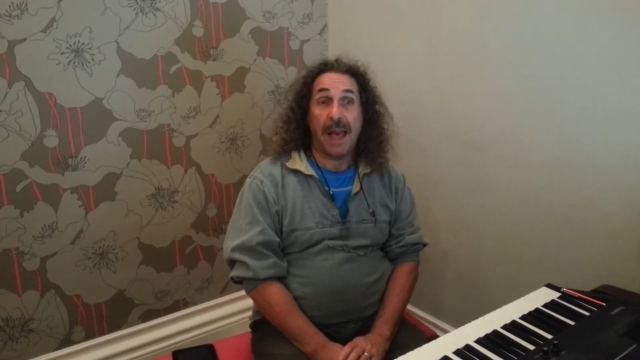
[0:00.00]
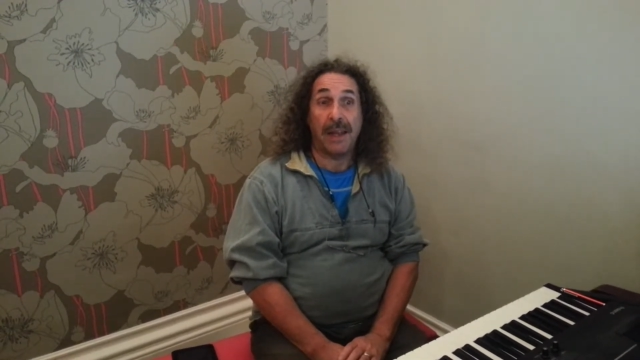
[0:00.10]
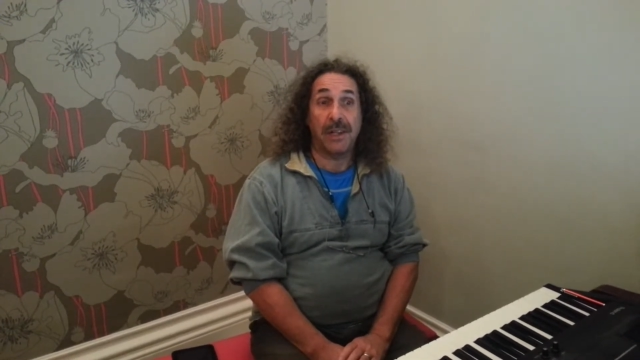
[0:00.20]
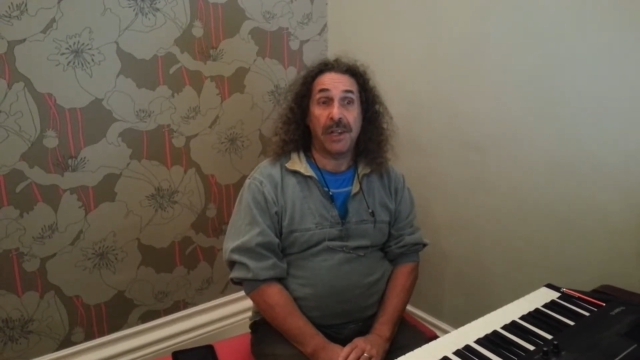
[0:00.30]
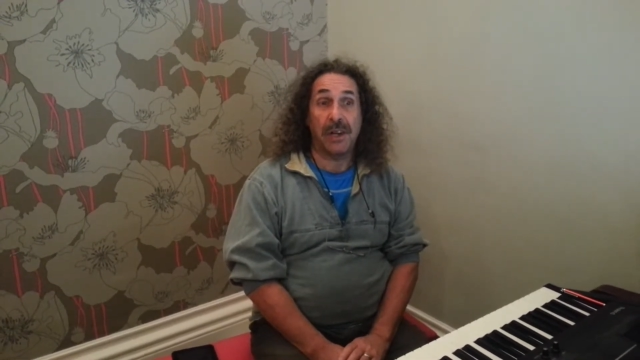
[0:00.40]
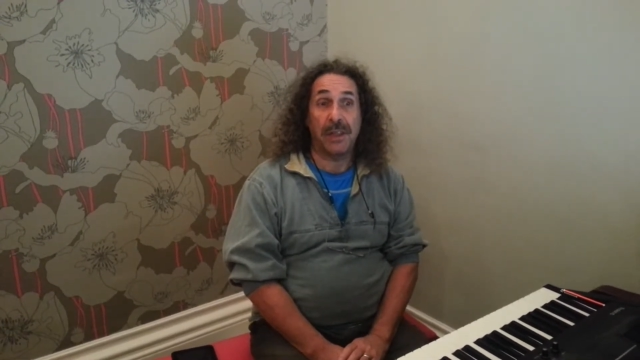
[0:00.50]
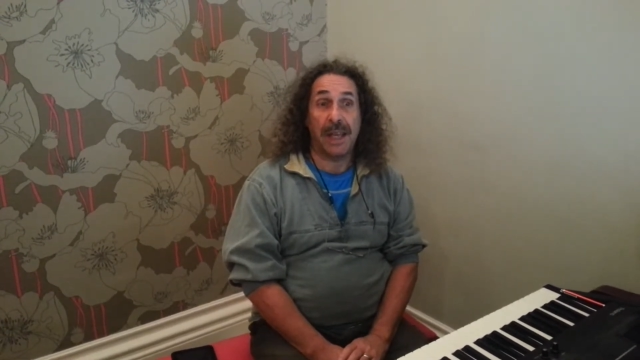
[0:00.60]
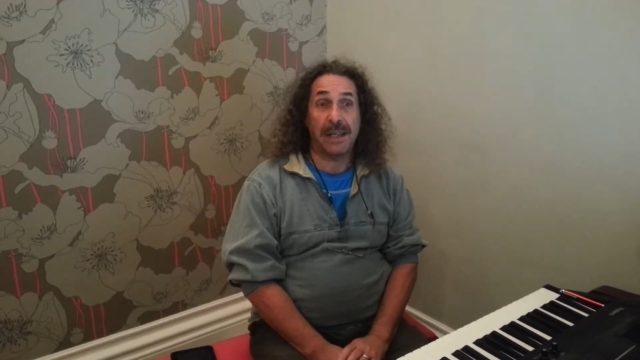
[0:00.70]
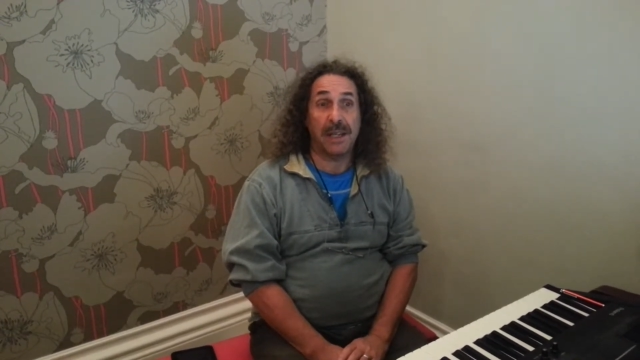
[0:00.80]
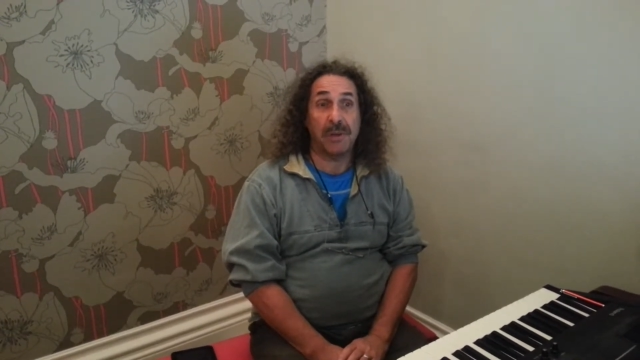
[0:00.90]
and turn
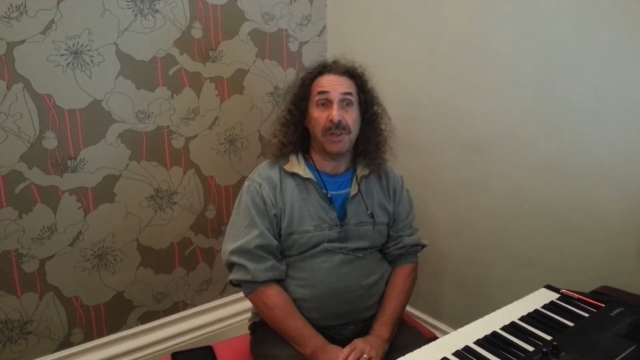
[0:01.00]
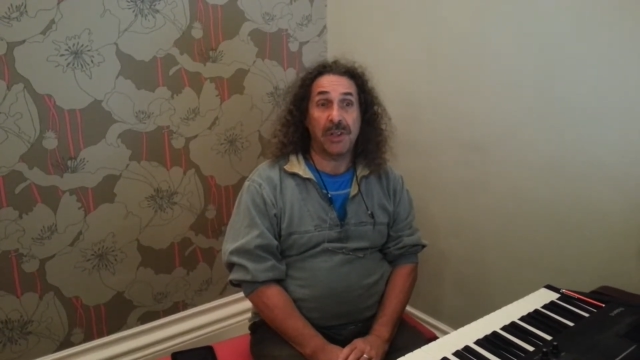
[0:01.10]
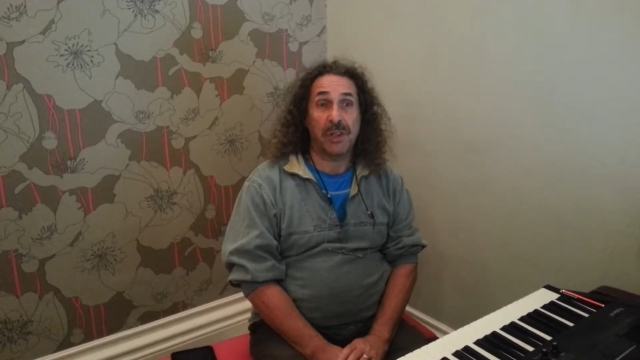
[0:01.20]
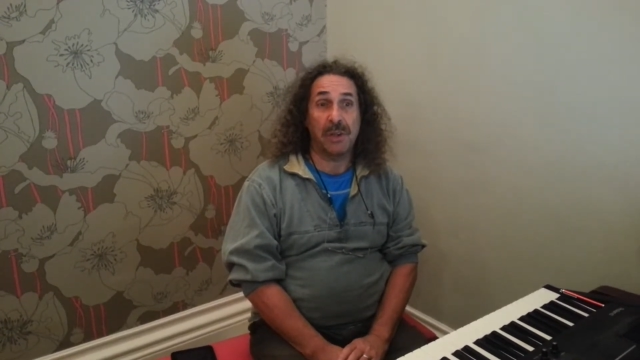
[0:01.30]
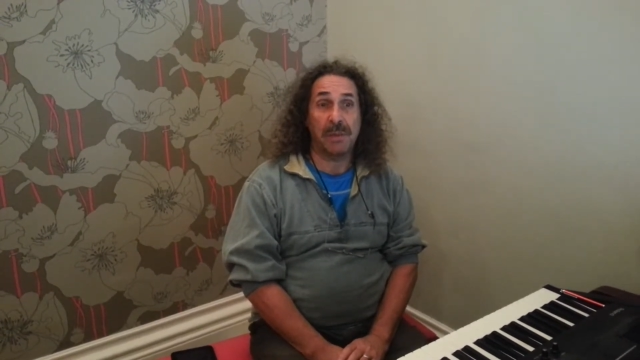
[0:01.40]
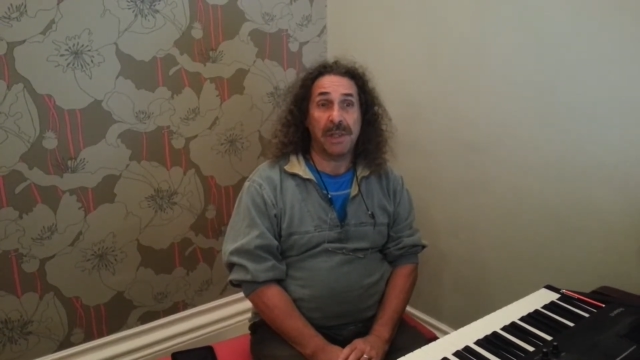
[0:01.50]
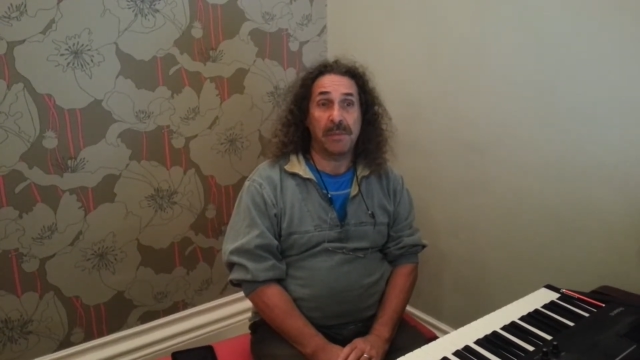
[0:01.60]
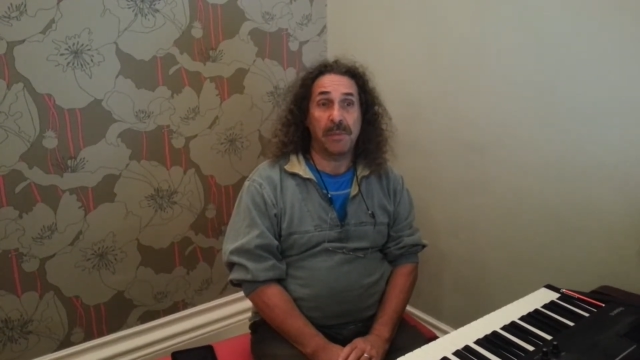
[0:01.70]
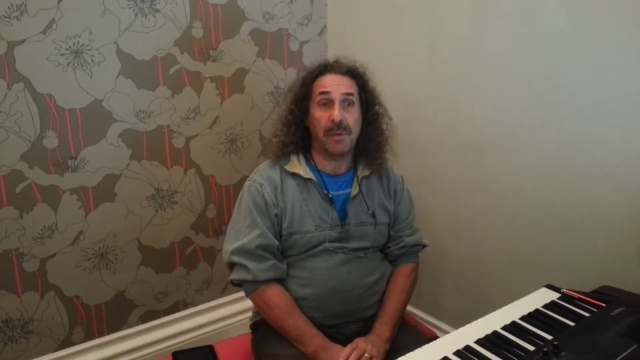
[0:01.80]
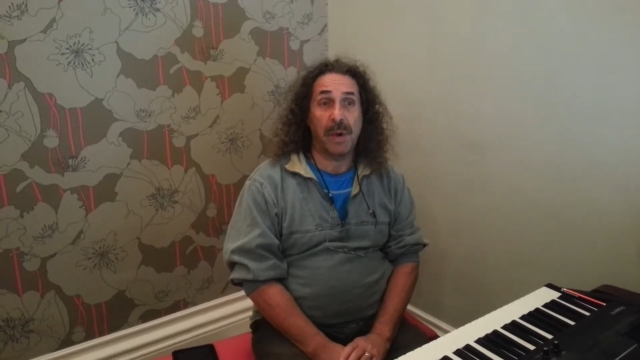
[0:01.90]
that into a super
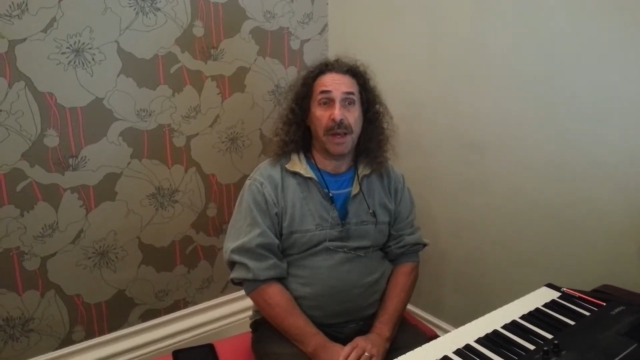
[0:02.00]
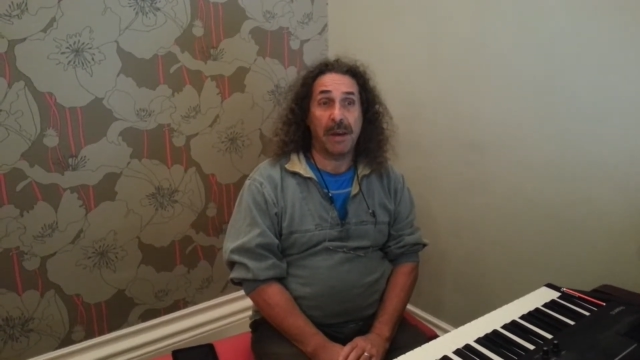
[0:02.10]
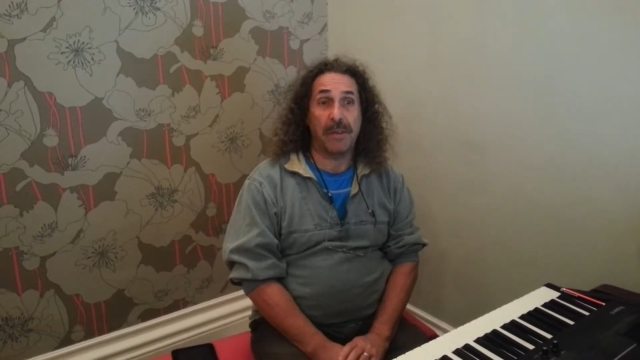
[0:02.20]
simple way